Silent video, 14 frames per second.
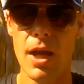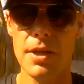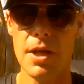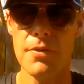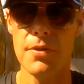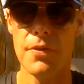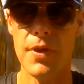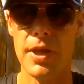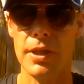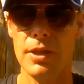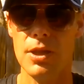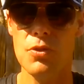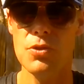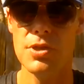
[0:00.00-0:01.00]
Another thing,
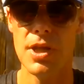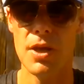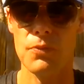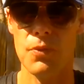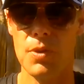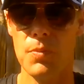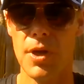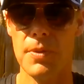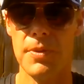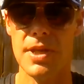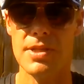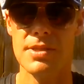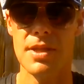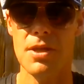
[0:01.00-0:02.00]
usually I run by
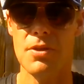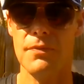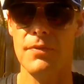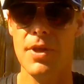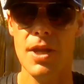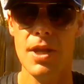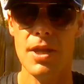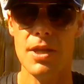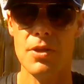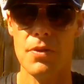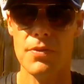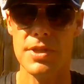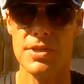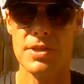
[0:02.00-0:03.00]
myself.
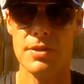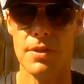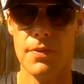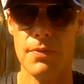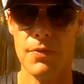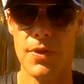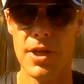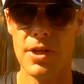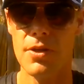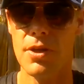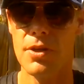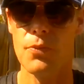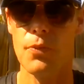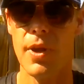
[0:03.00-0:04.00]
This thing
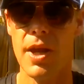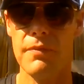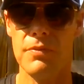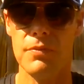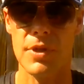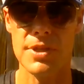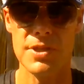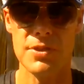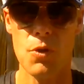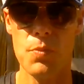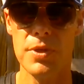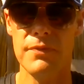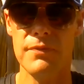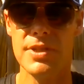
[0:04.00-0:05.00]
called the Raven Run. It's an
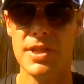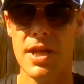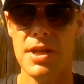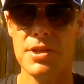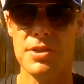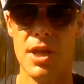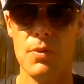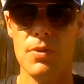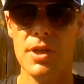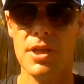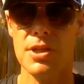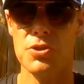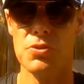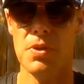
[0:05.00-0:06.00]
open invitation. Anyone
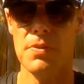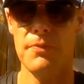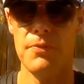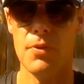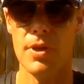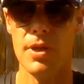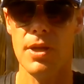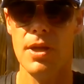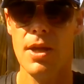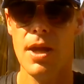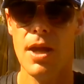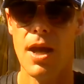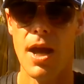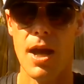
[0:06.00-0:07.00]
can show up for it.
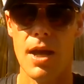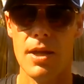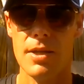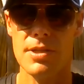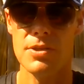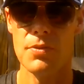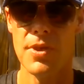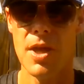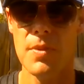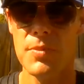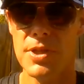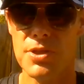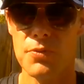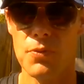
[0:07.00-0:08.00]
So that
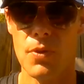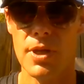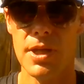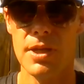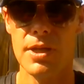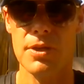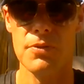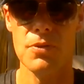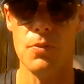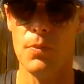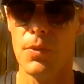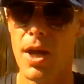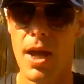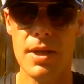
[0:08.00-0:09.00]
means you're running in a
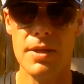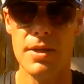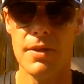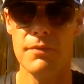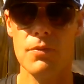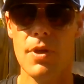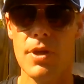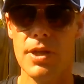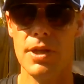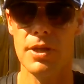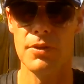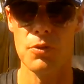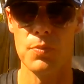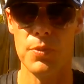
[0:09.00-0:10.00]
group. I've never run in
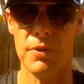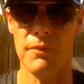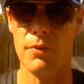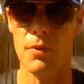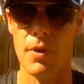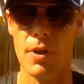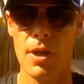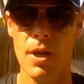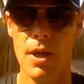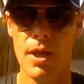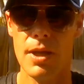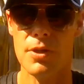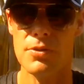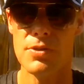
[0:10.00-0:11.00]
a group before.
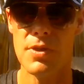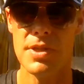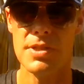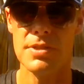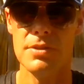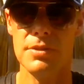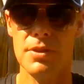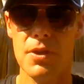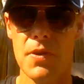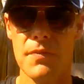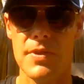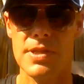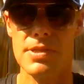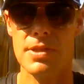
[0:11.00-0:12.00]
So I was a little
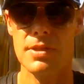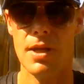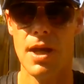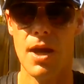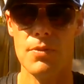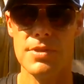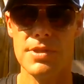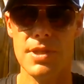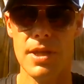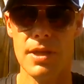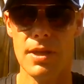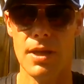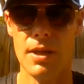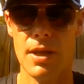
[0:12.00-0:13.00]
nervous. I was
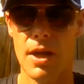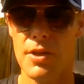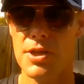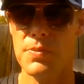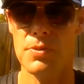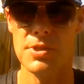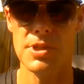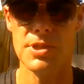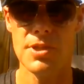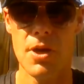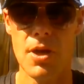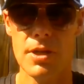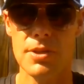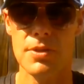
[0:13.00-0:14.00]
thinking, are you supposed to
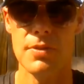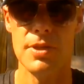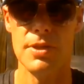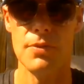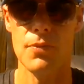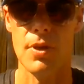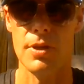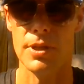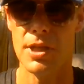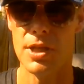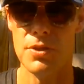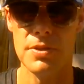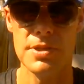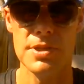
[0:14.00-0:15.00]
talk during the run?
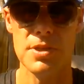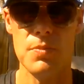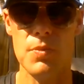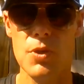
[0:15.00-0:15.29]
Can you listen to